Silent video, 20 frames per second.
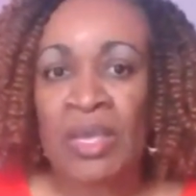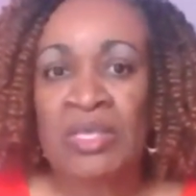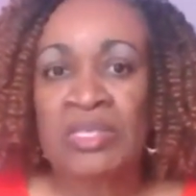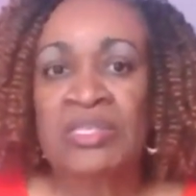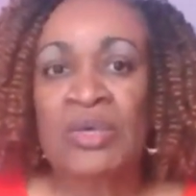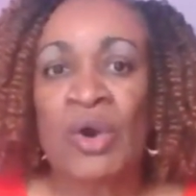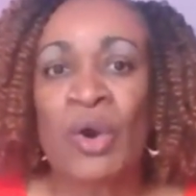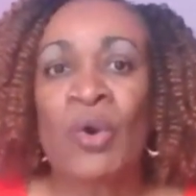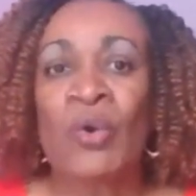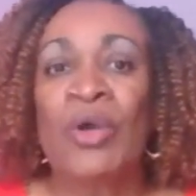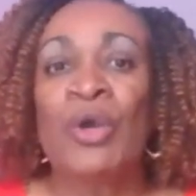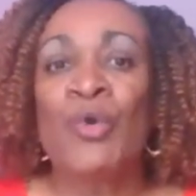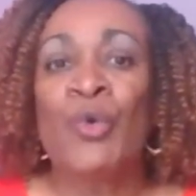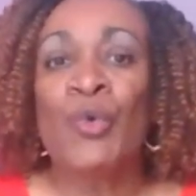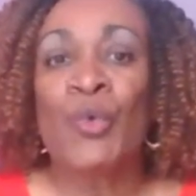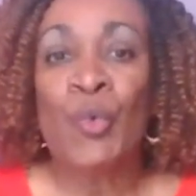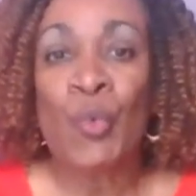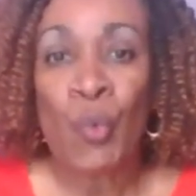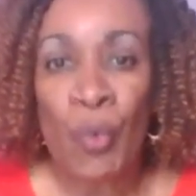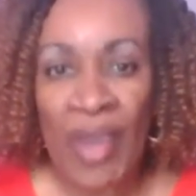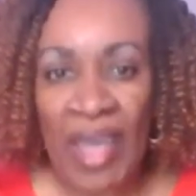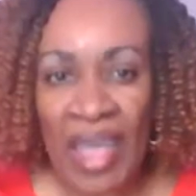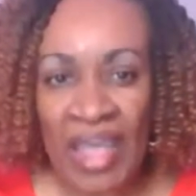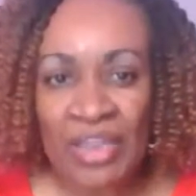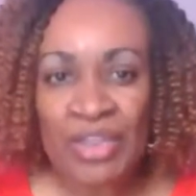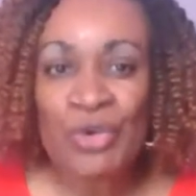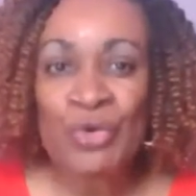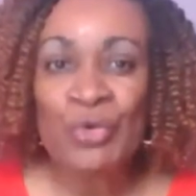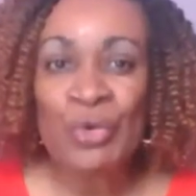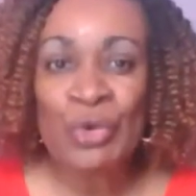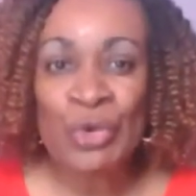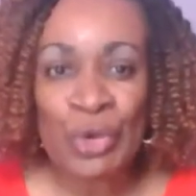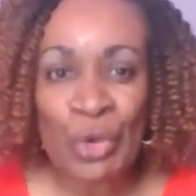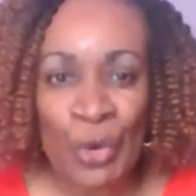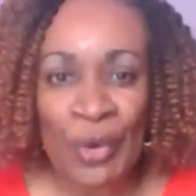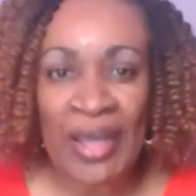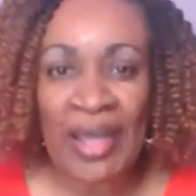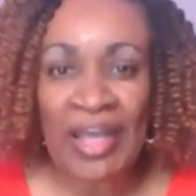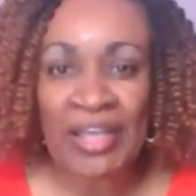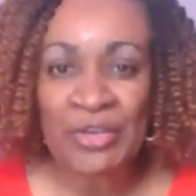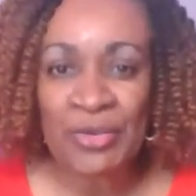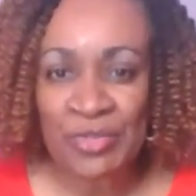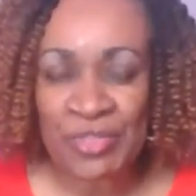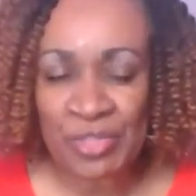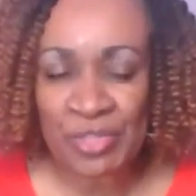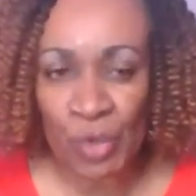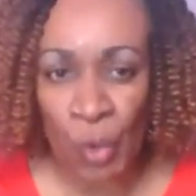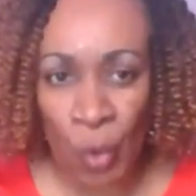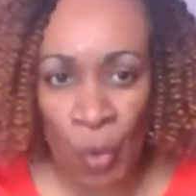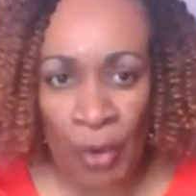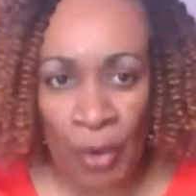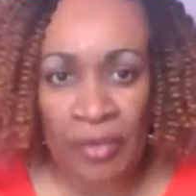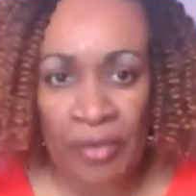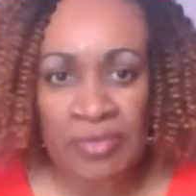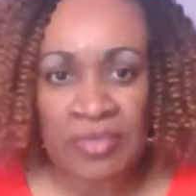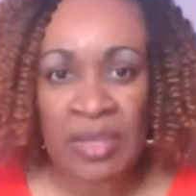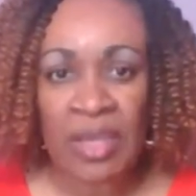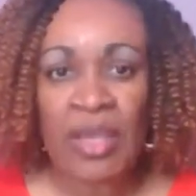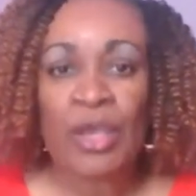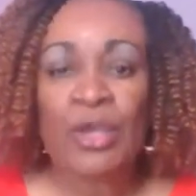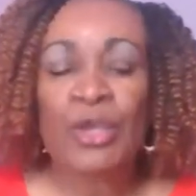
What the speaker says: So when you look at your scores,